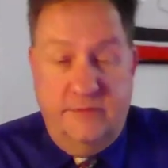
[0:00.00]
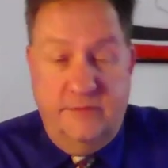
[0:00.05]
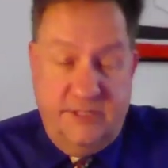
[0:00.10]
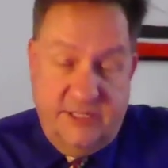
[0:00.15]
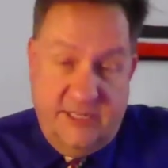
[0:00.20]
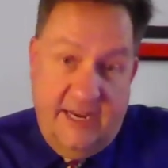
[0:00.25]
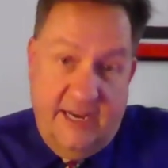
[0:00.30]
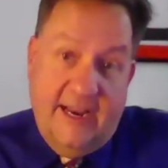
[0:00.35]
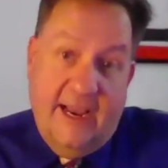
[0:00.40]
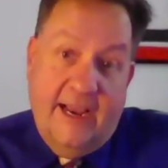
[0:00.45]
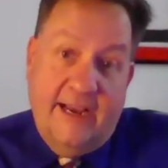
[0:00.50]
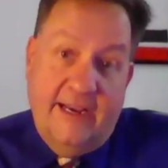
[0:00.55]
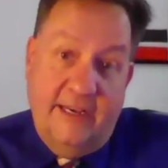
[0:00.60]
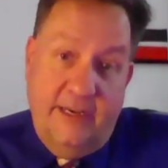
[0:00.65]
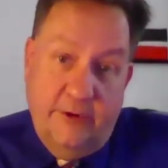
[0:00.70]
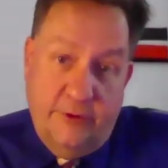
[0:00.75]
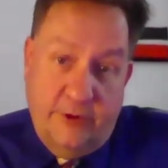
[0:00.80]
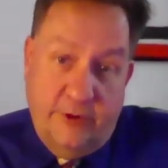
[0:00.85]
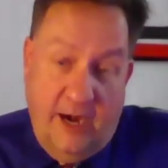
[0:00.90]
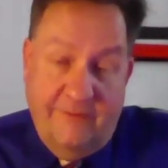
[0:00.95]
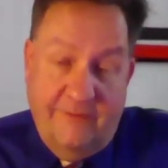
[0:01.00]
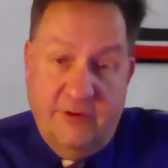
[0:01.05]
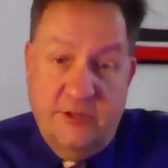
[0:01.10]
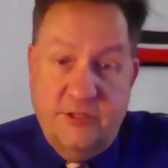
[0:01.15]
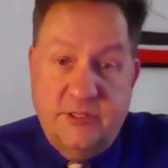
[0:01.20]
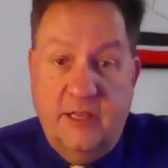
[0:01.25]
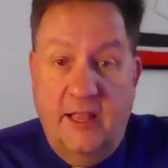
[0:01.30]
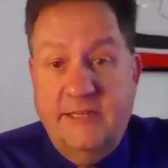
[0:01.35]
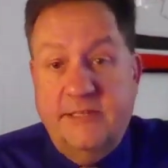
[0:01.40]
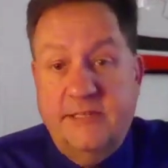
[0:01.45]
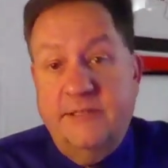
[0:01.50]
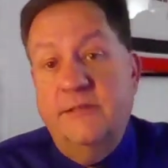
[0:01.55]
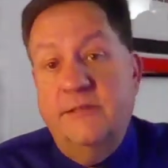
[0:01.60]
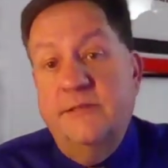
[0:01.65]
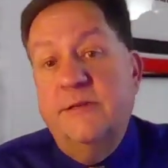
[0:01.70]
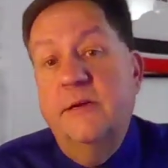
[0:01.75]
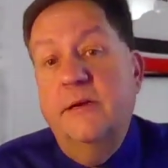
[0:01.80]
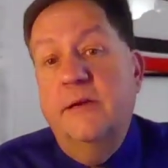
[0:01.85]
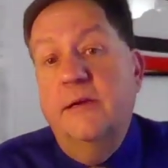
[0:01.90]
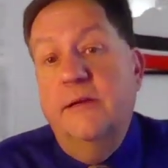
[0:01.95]
state ID or driver's
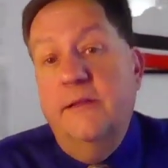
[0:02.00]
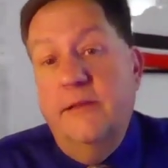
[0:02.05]
license,